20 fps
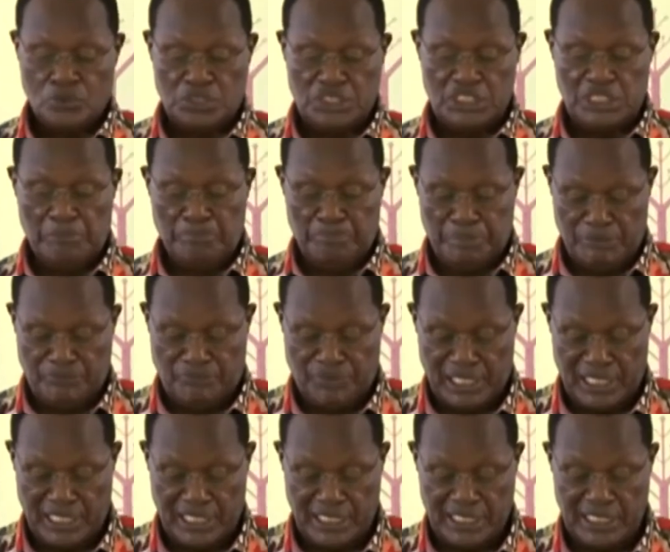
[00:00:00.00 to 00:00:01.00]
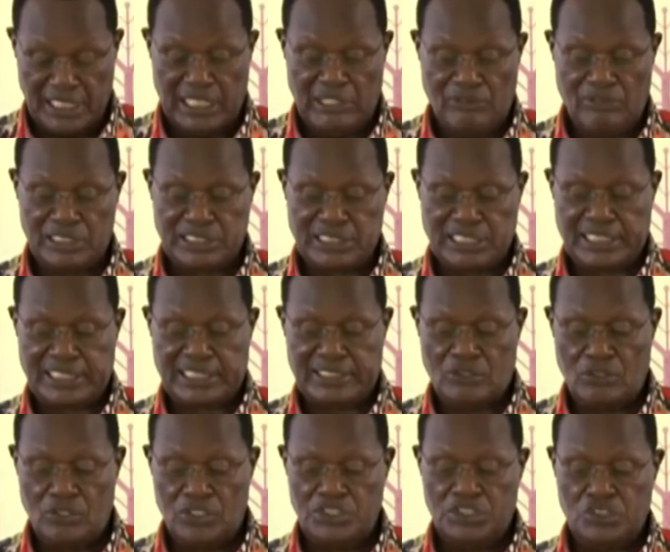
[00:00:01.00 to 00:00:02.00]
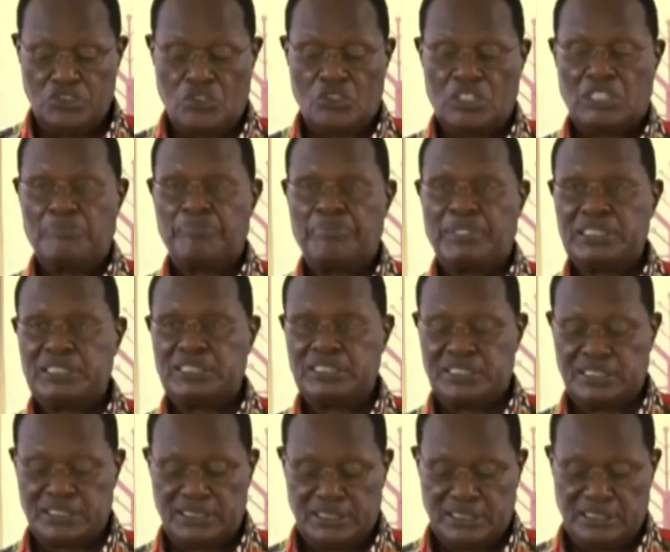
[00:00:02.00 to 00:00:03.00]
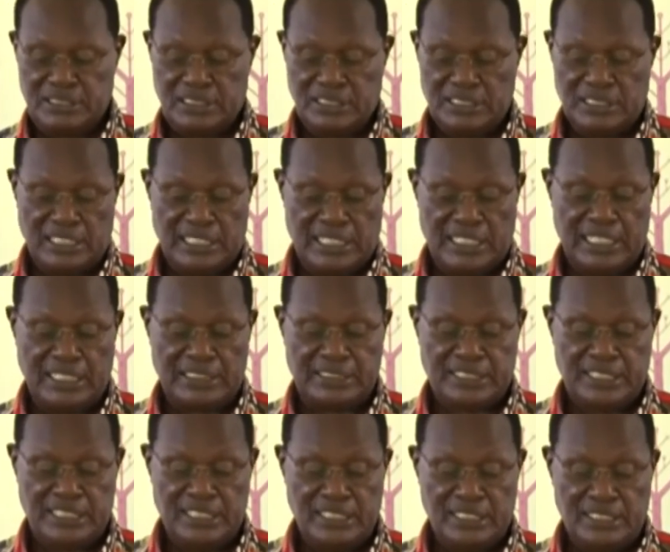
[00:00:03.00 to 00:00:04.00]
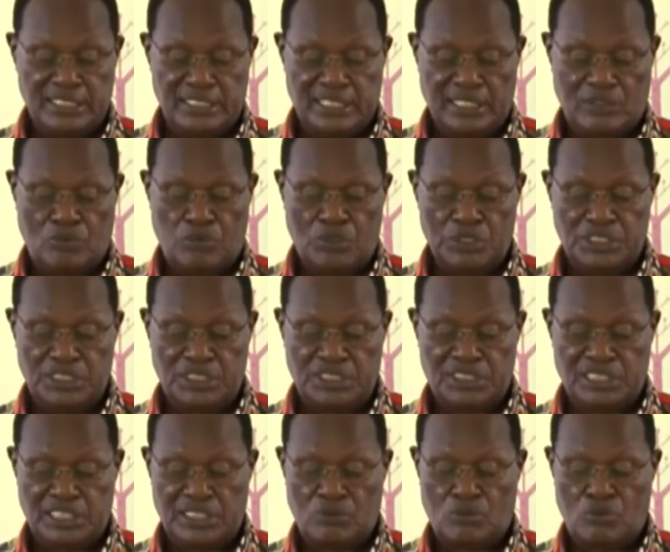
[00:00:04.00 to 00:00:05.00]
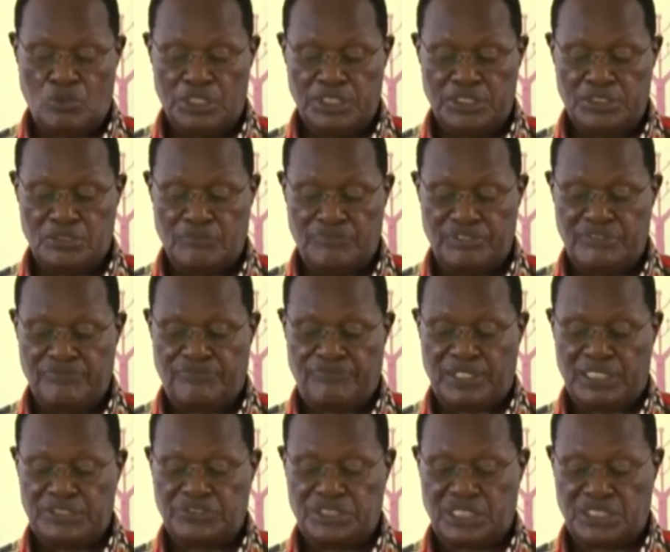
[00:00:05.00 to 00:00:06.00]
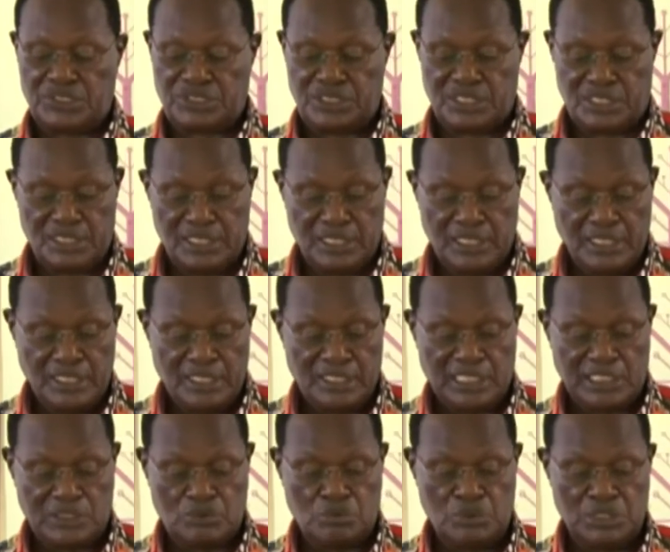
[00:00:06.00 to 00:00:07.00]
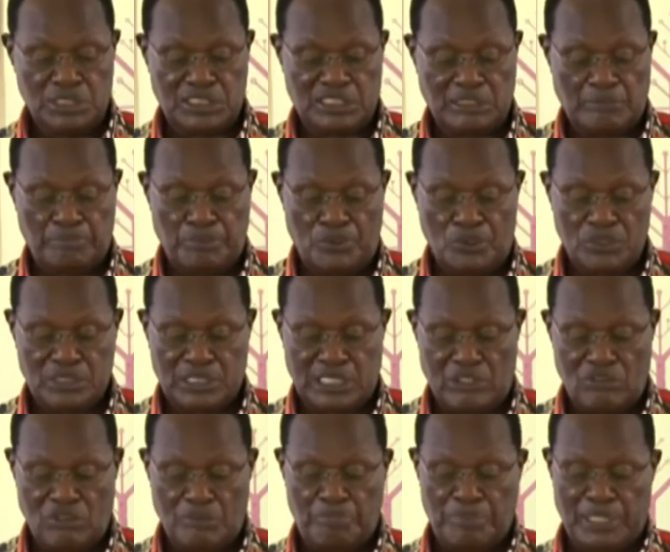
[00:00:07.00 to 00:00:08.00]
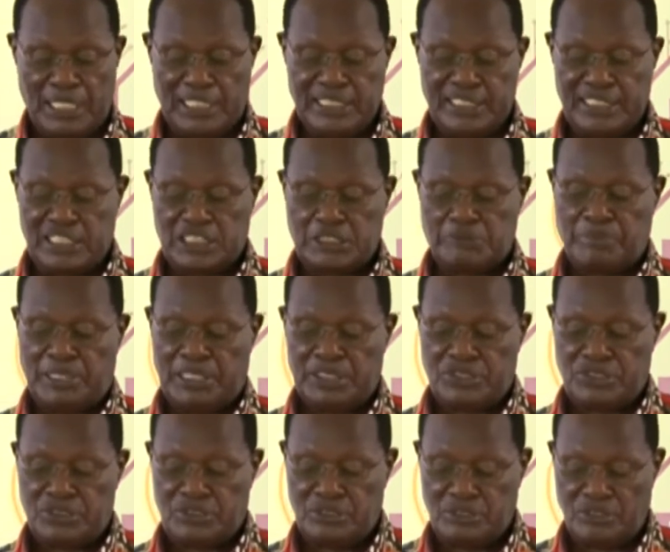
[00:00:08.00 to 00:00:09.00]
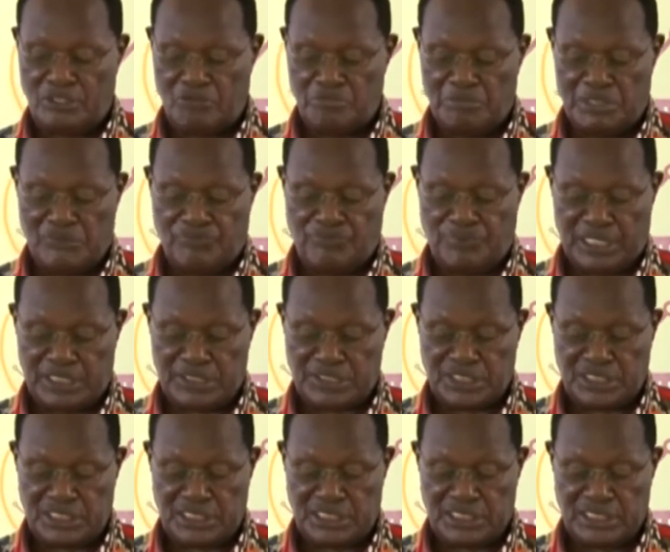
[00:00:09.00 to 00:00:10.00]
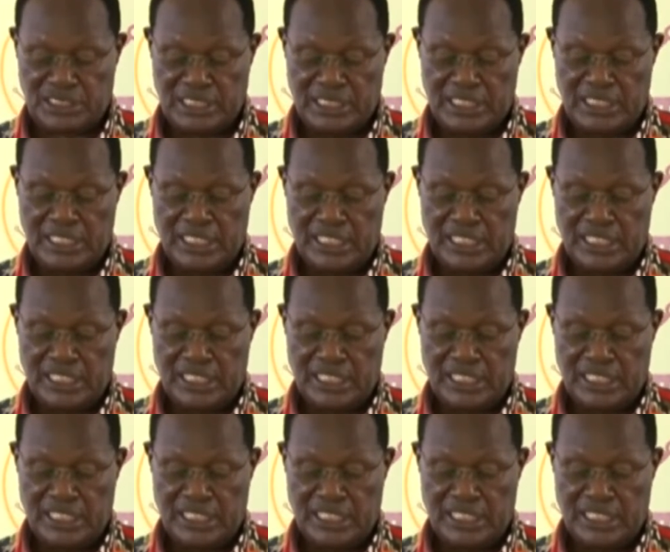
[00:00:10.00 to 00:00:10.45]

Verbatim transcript: To simplify our technological capacity and attain the quantity and quality of infrastructure that will support our planned expansion of manufacturing